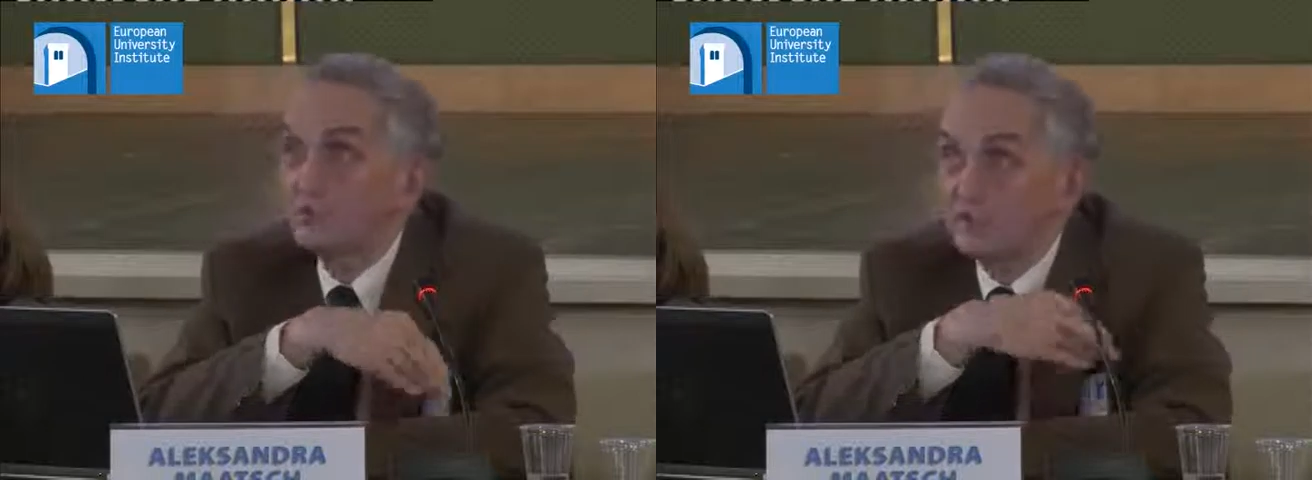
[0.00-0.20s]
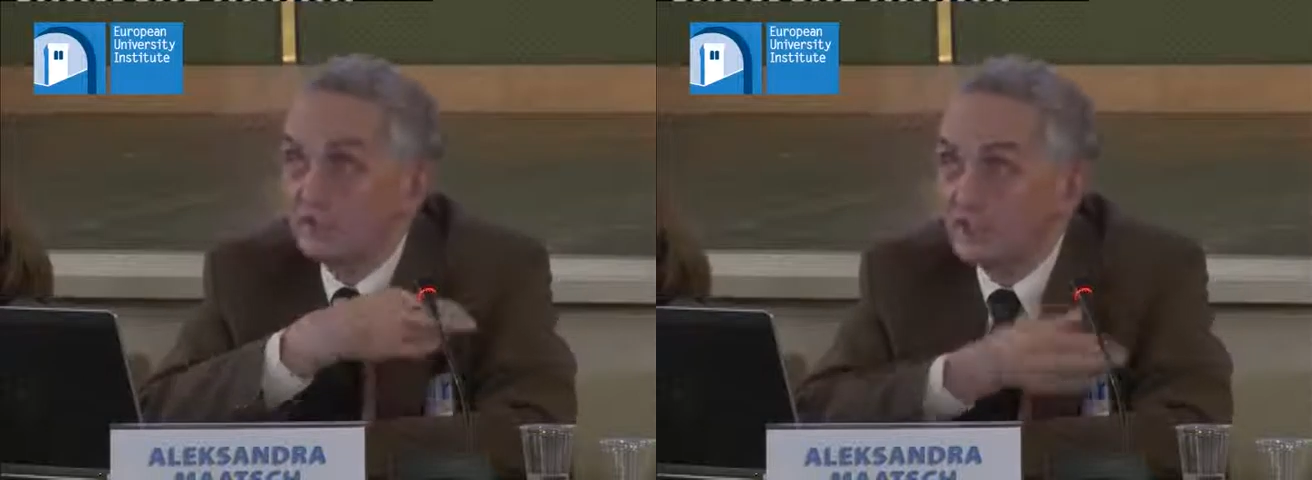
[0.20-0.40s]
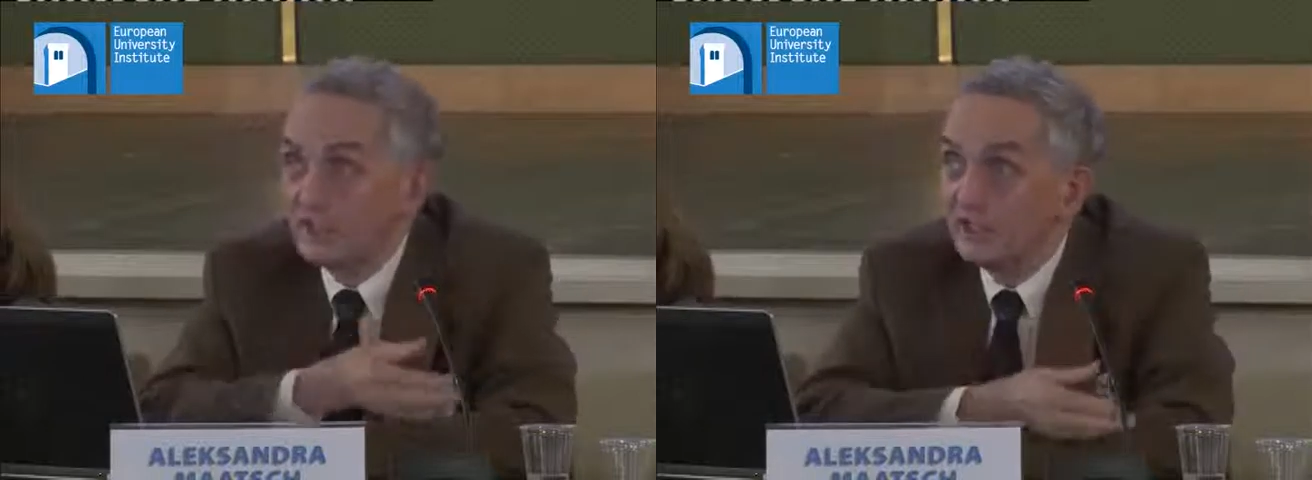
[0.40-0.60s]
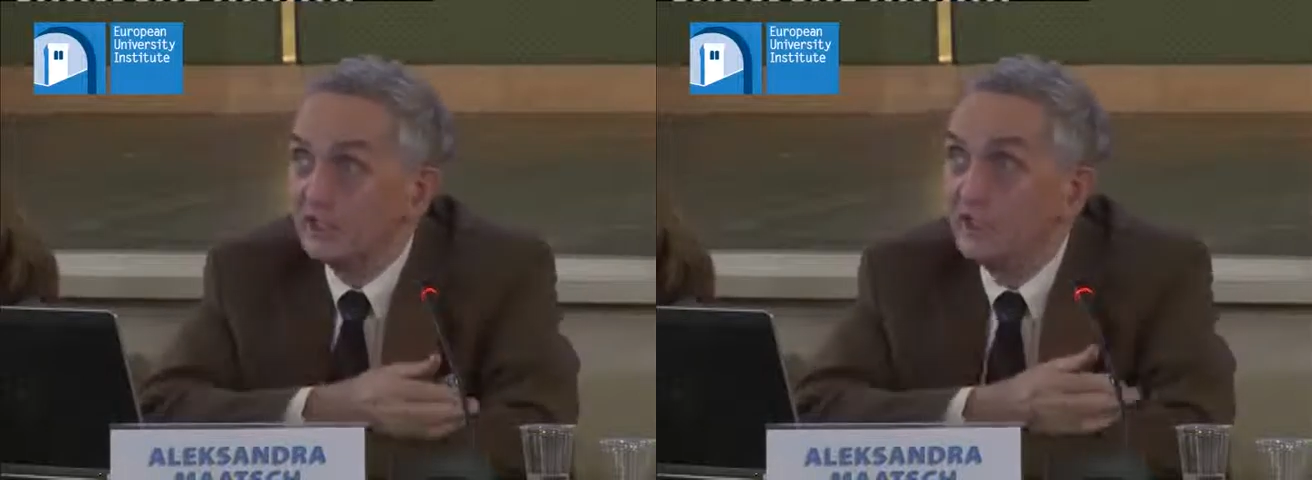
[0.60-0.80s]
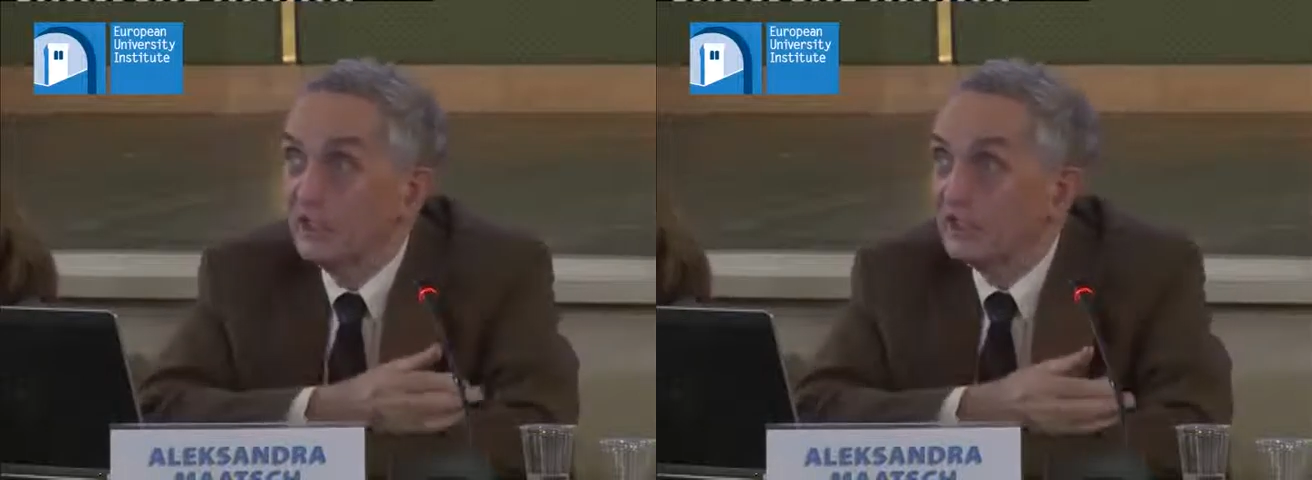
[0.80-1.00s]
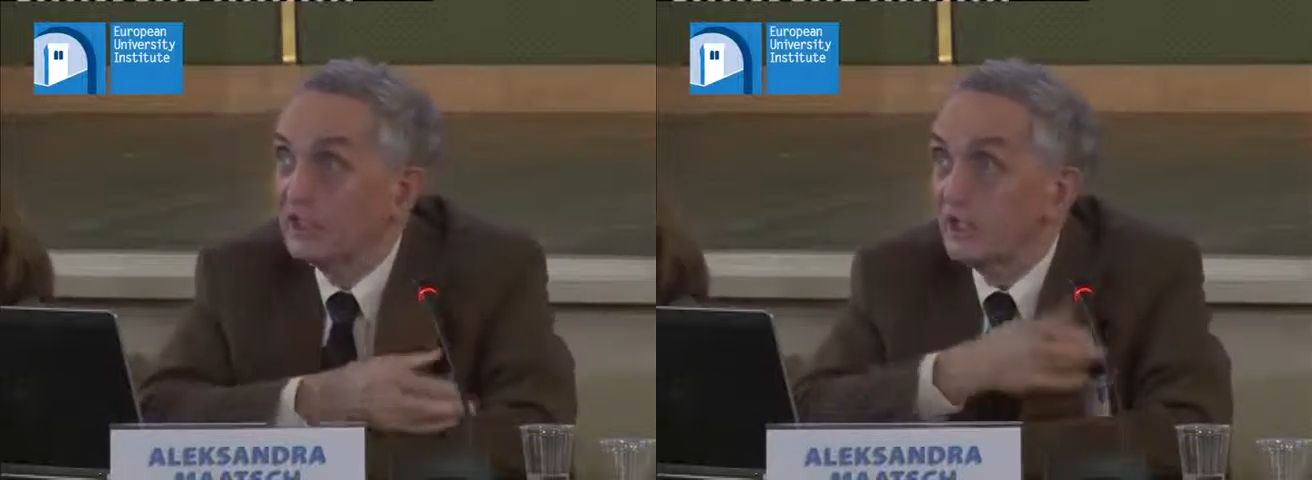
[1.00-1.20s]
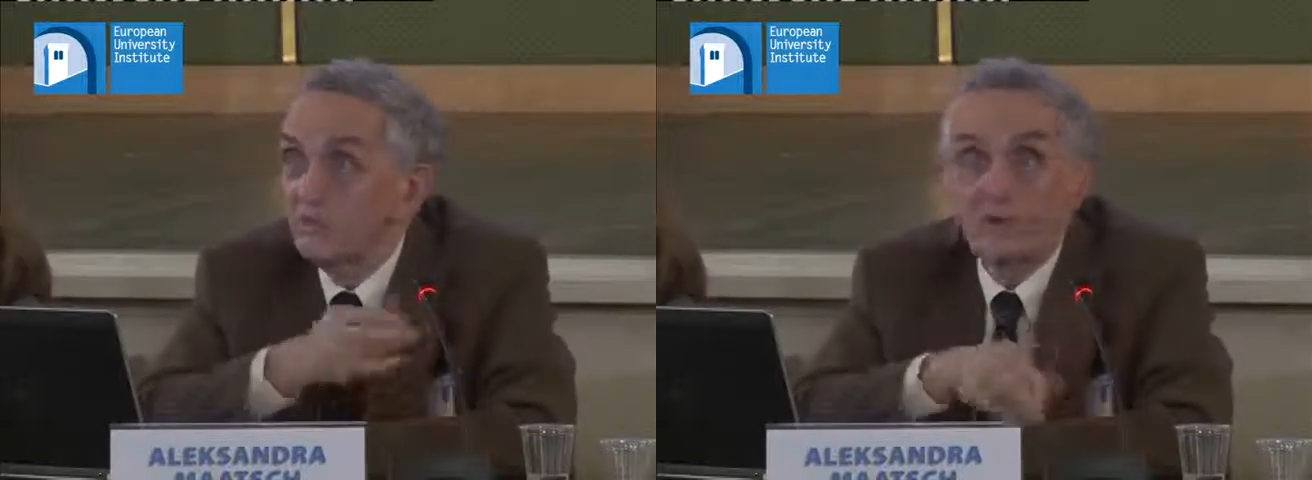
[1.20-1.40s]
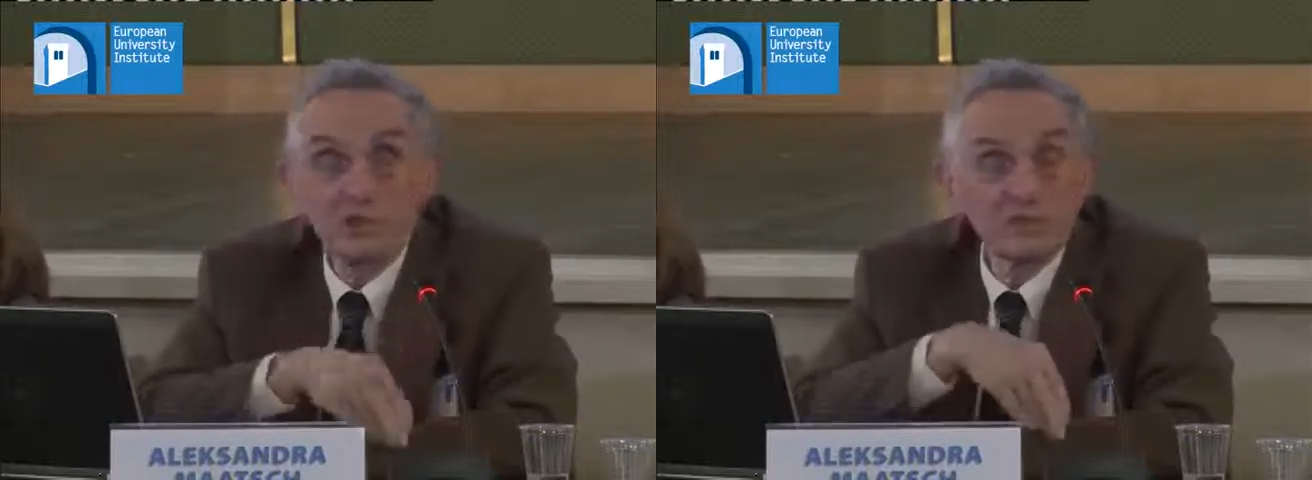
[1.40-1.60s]
a state than it
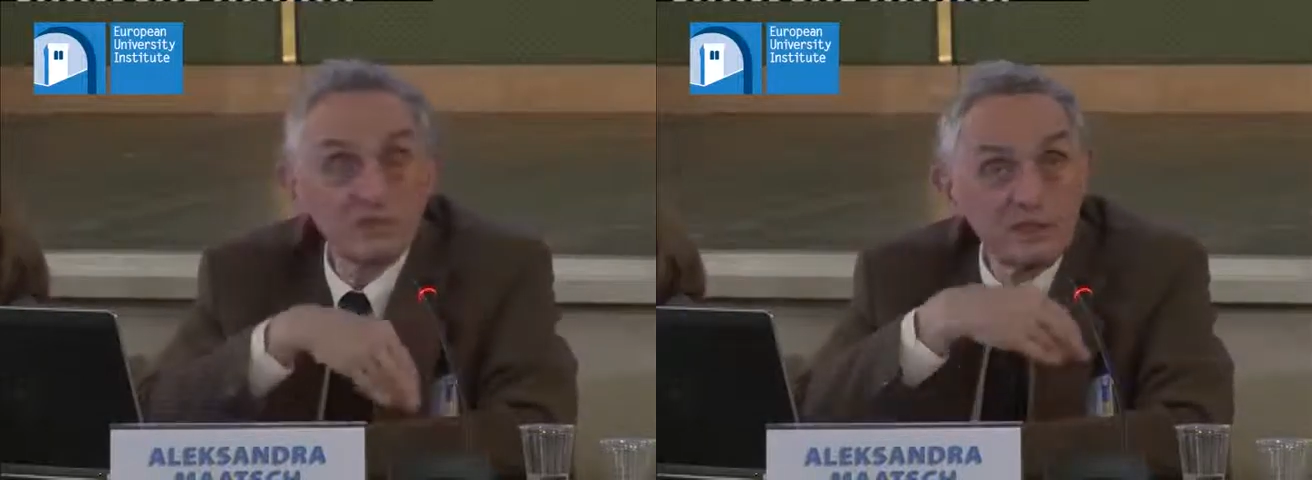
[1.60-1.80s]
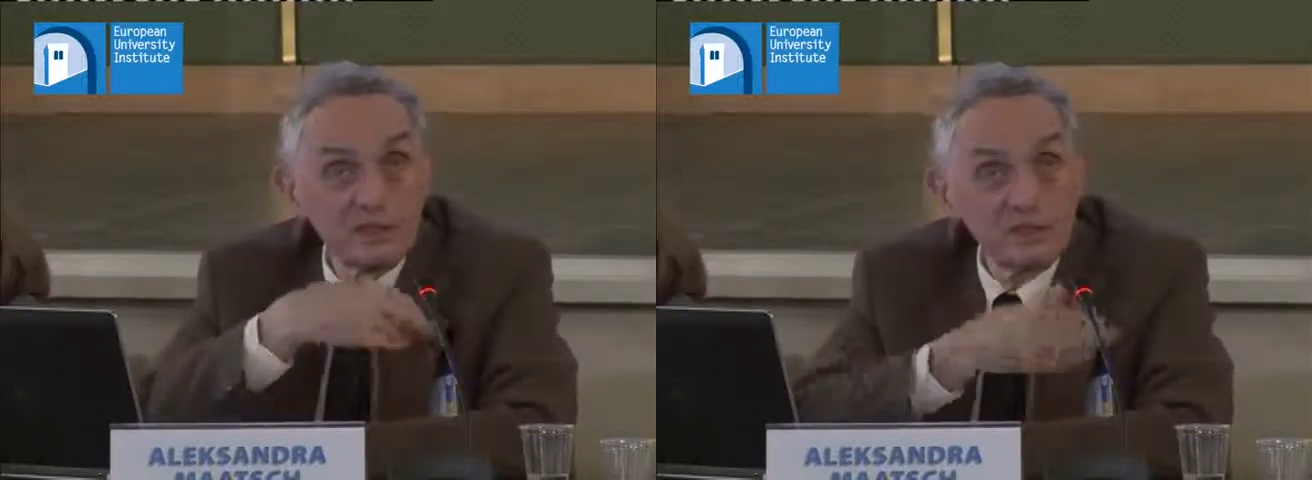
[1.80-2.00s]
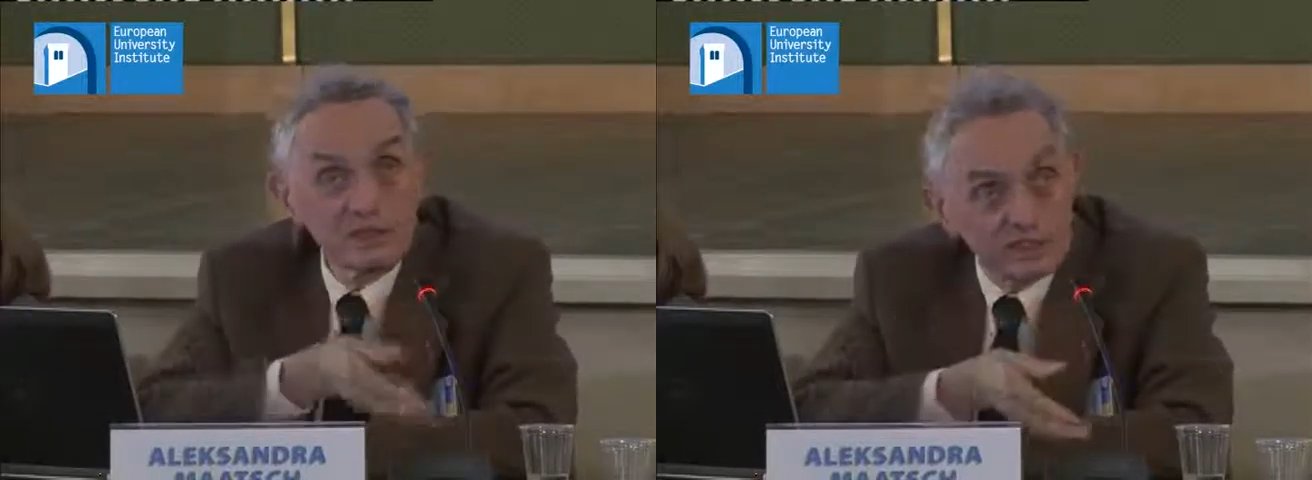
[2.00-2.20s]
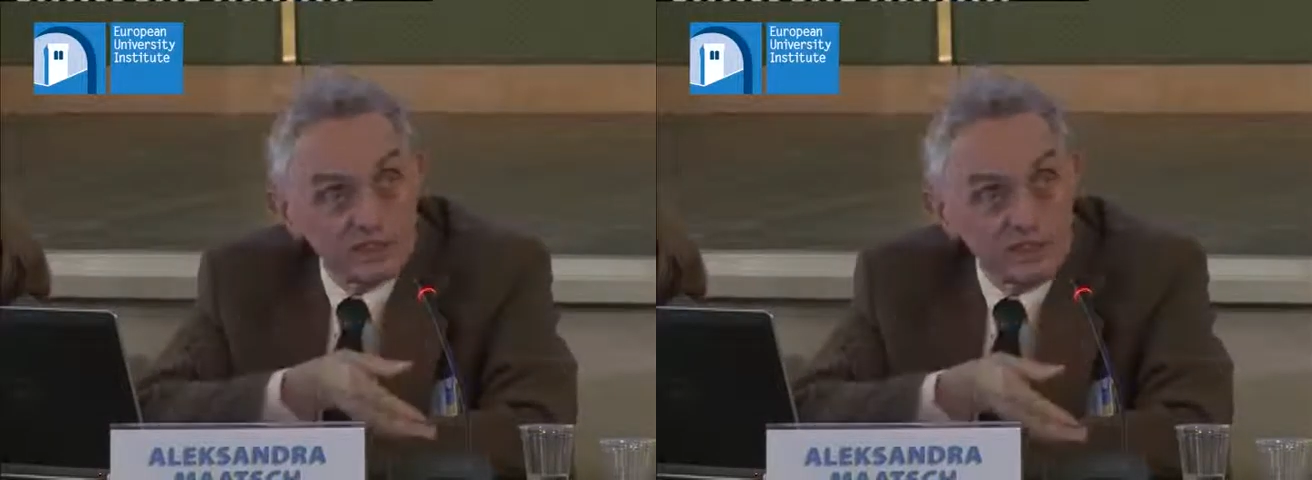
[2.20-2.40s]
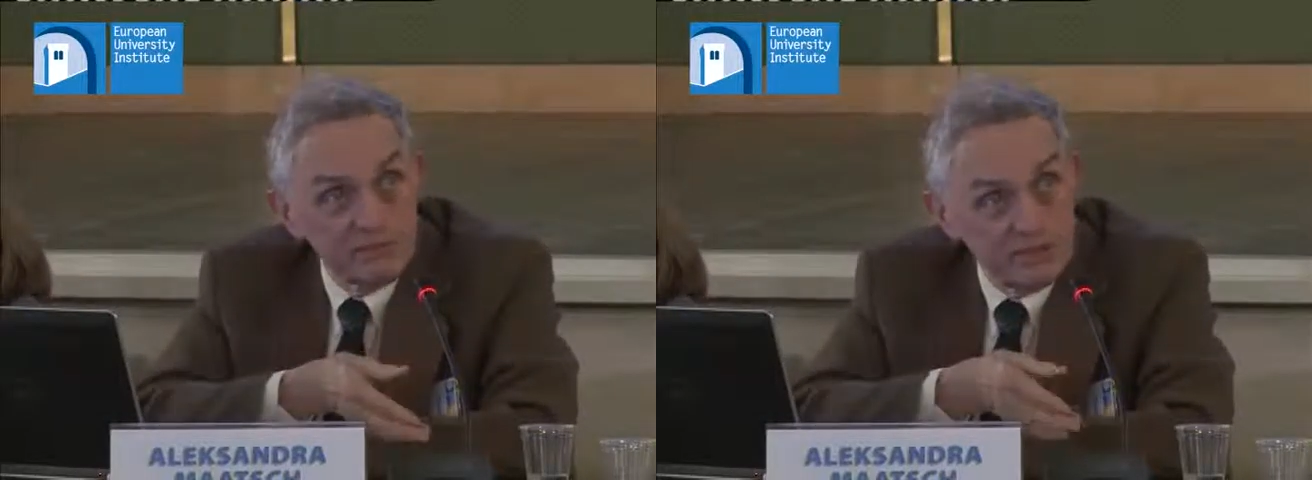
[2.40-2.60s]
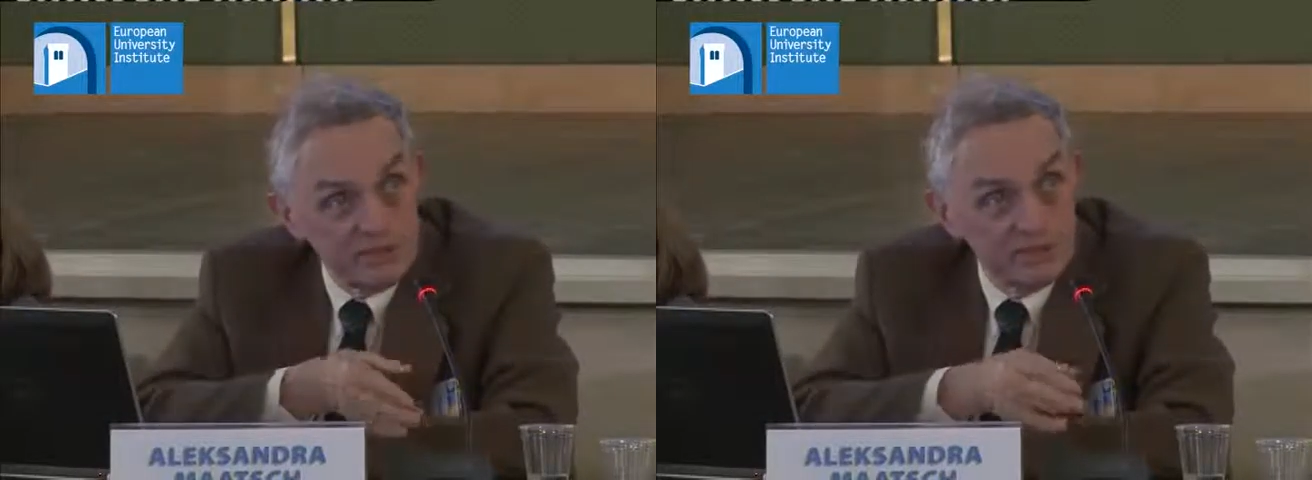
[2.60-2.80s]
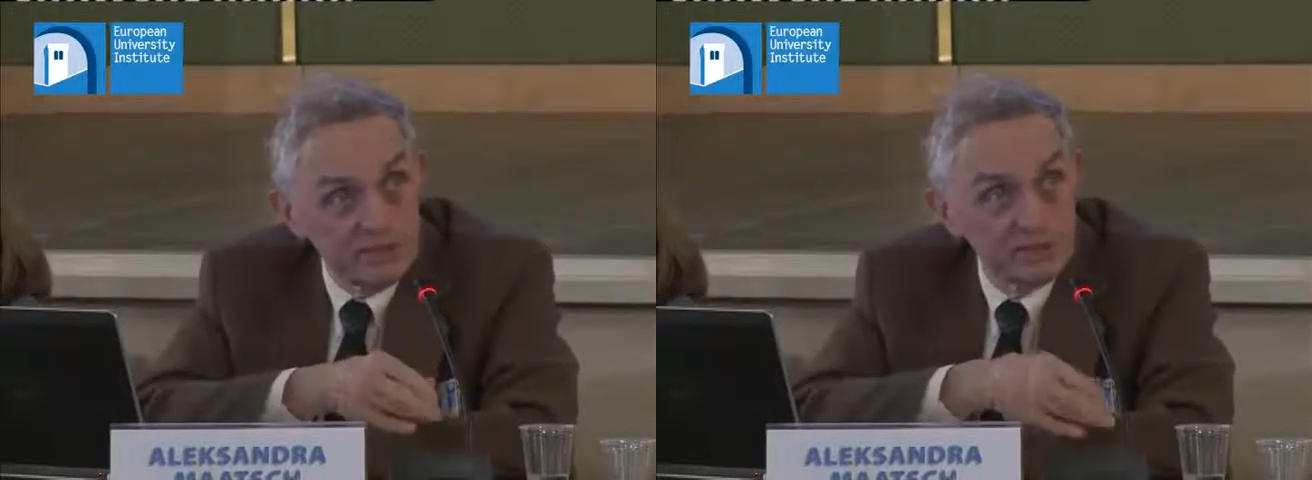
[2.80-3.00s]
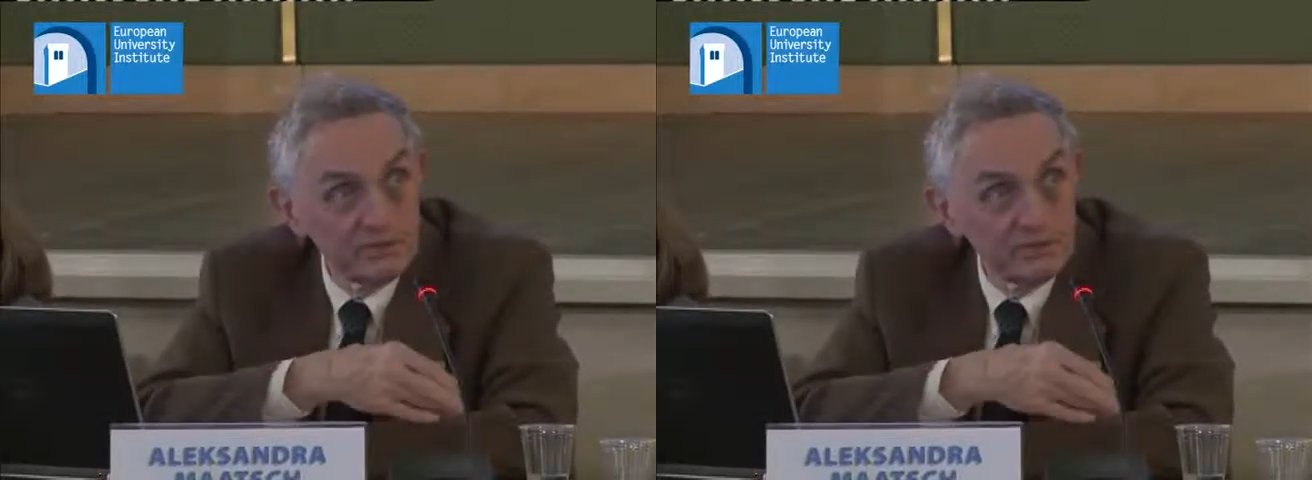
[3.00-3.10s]
was when the ECB